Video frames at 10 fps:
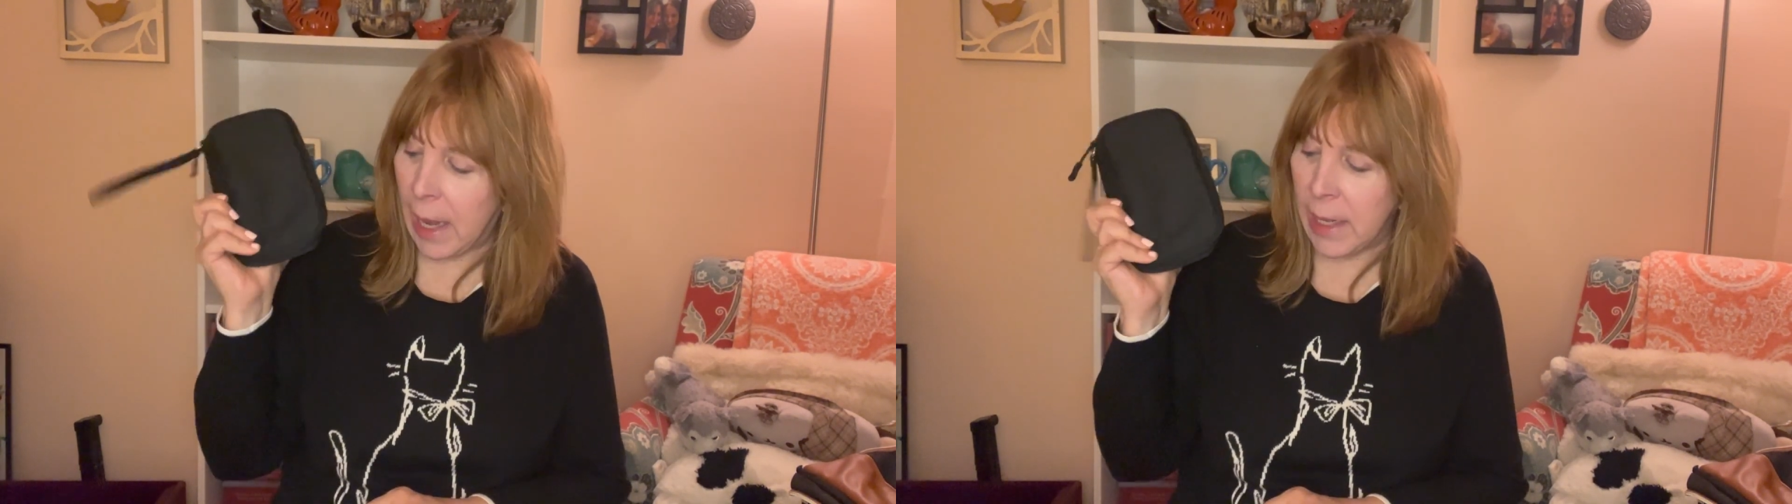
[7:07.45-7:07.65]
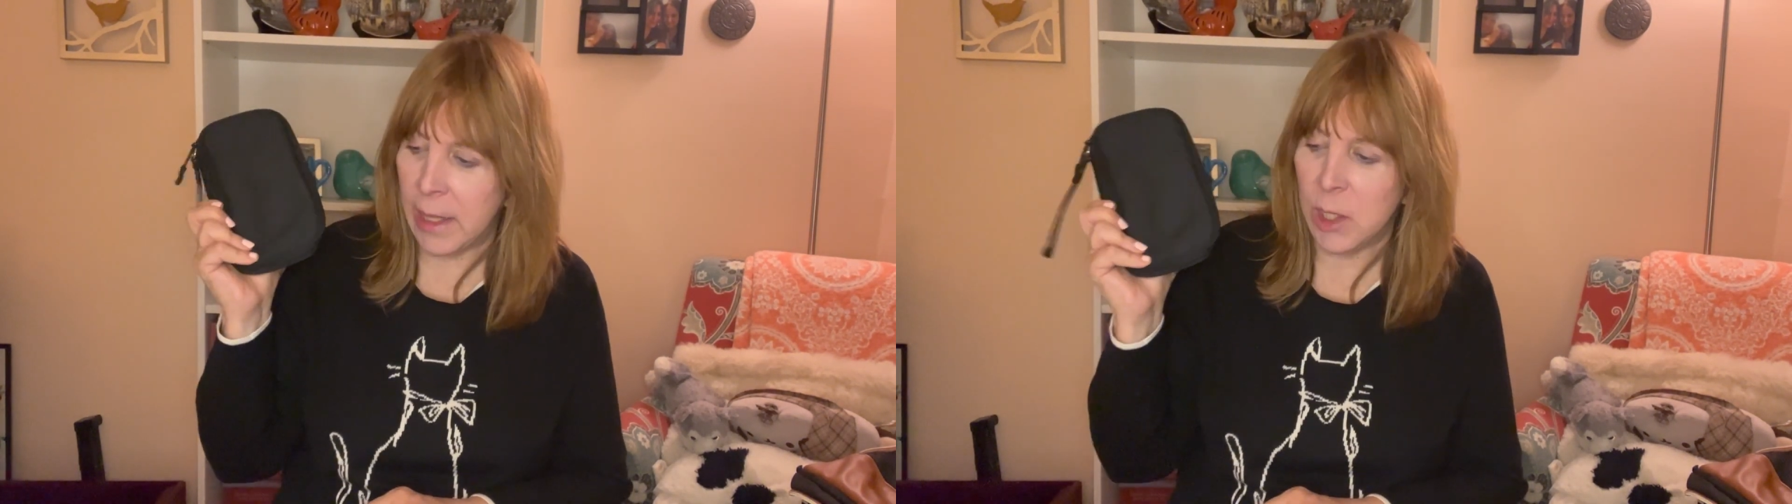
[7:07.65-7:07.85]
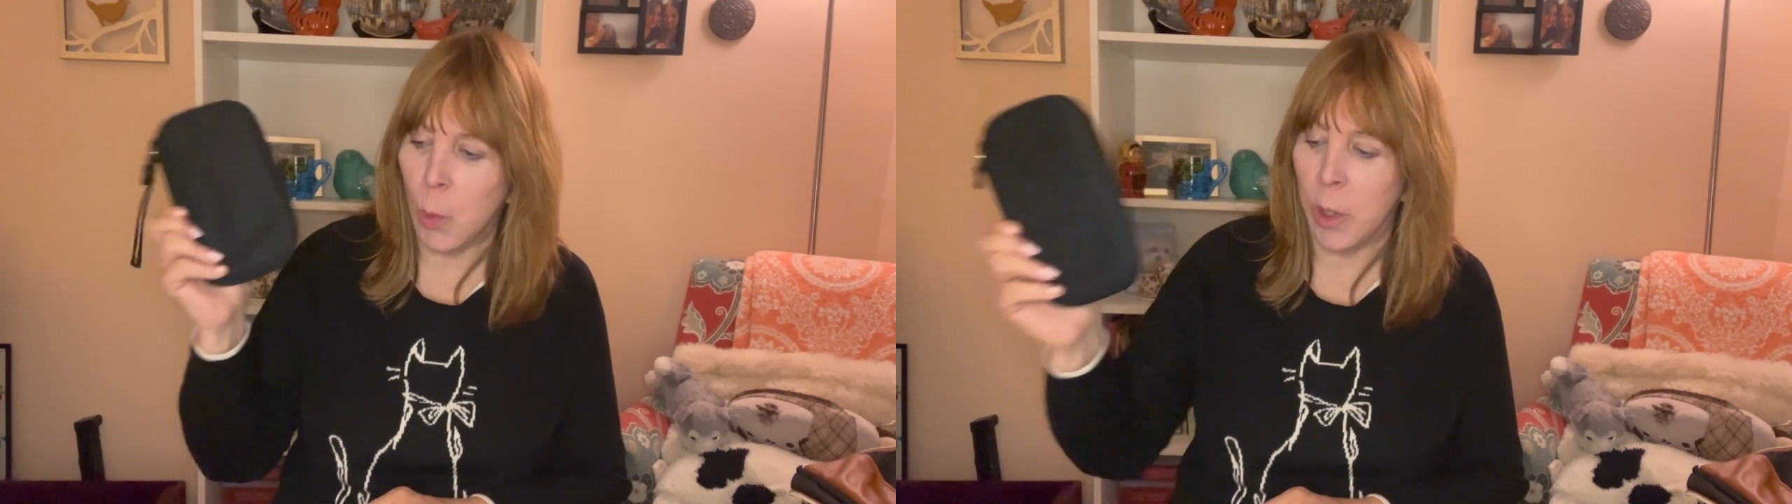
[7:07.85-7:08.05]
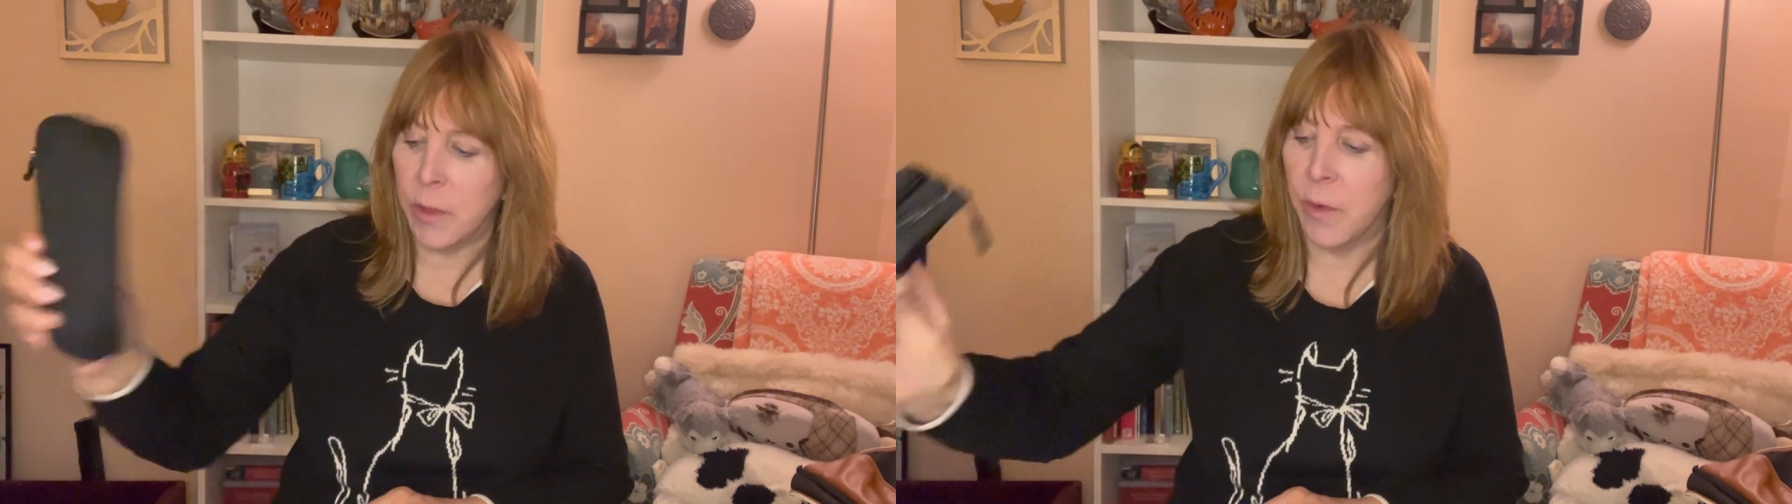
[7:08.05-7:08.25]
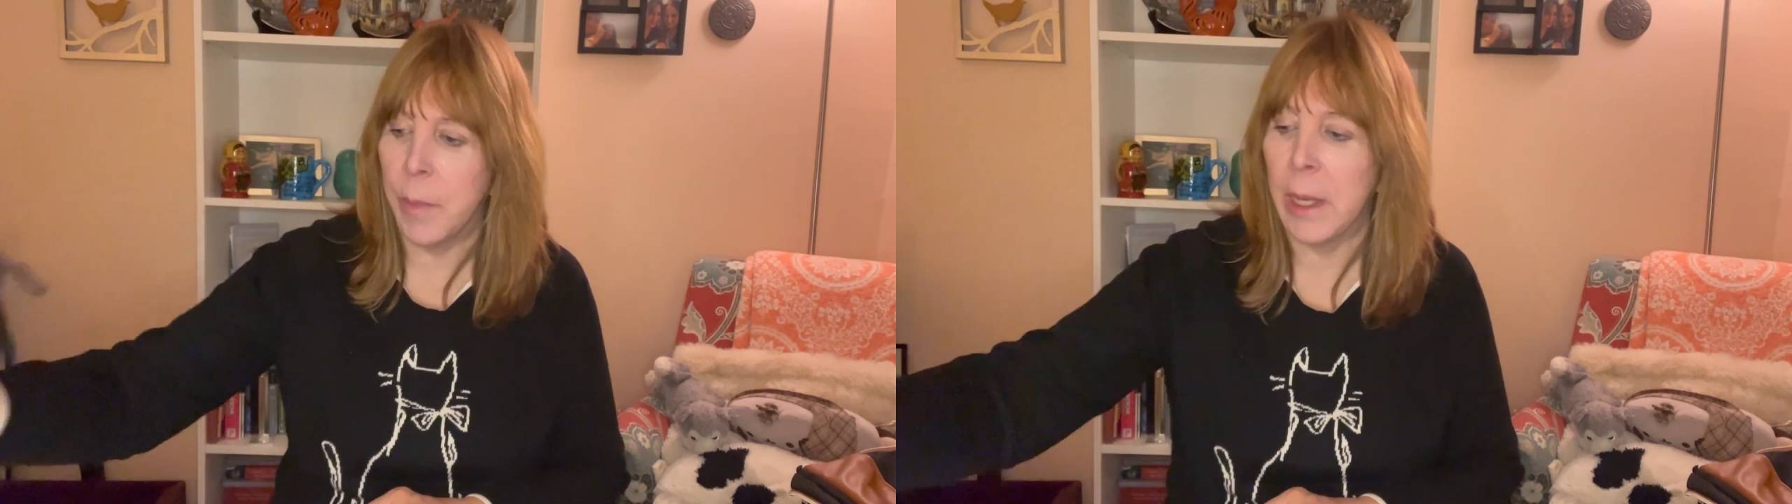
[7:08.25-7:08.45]
and this works
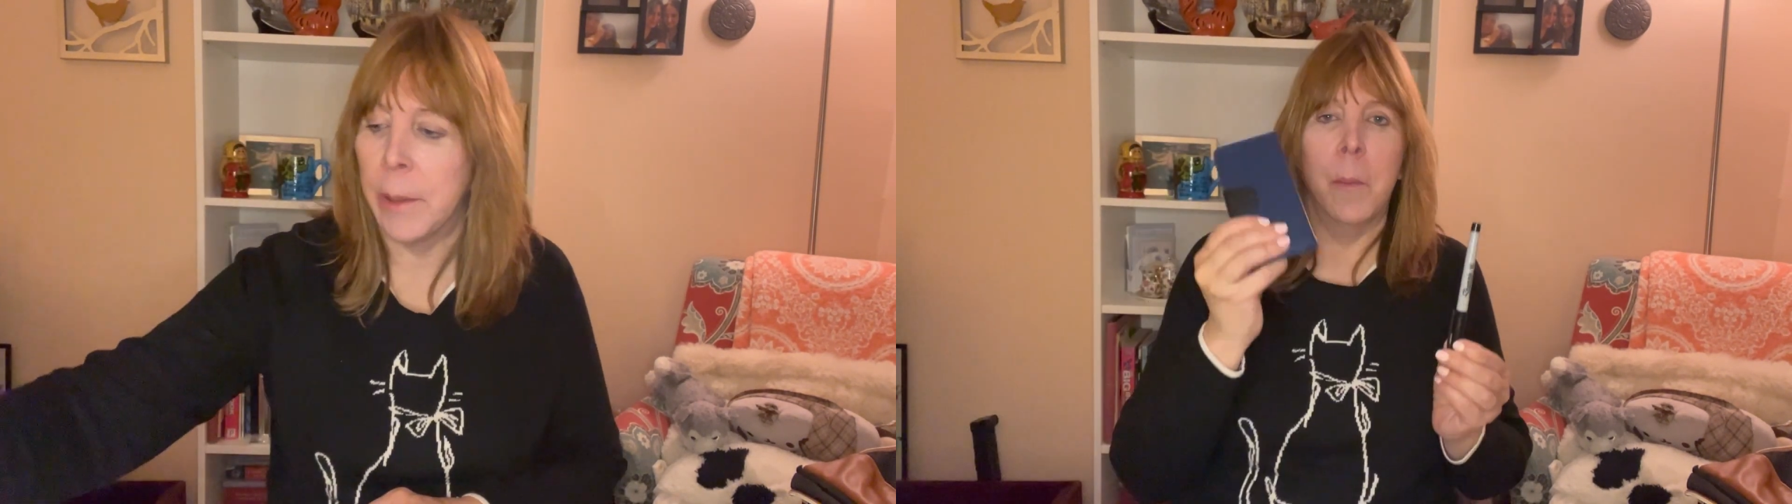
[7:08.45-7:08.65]
for me.